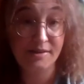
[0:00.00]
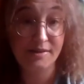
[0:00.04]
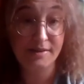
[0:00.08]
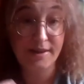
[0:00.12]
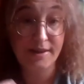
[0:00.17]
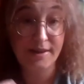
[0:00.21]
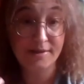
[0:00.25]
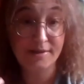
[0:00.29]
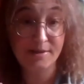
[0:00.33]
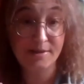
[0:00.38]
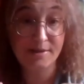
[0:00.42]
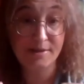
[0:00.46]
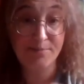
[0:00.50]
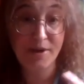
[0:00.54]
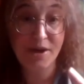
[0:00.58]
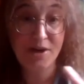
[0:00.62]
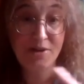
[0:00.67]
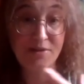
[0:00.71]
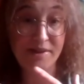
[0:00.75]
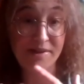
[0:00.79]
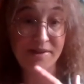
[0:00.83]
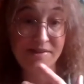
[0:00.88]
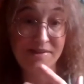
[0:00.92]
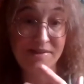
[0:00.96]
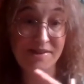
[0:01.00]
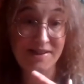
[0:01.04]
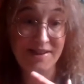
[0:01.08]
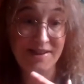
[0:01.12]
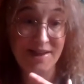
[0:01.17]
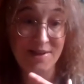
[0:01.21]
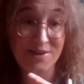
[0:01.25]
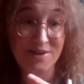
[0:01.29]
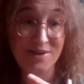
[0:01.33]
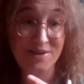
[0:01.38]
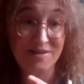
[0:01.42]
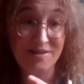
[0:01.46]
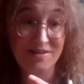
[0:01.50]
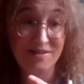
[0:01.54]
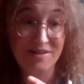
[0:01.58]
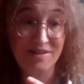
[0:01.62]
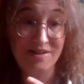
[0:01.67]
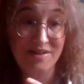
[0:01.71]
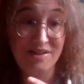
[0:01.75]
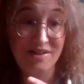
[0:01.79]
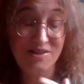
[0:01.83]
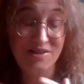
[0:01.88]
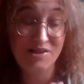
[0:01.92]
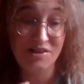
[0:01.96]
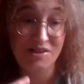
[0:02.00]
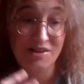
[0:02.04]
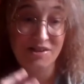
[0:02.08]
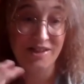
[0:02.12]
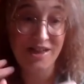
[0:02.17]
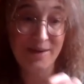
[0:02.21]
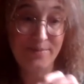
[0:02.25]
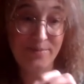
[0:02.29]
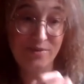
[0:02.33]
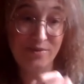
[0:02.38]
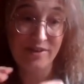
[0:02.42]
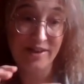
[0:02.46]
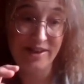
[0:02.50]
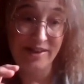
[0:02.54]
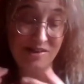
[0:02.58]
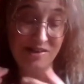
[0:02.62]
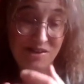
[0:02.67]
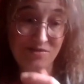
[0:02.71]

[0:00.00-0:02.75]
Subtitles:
and some poets together to collaborate,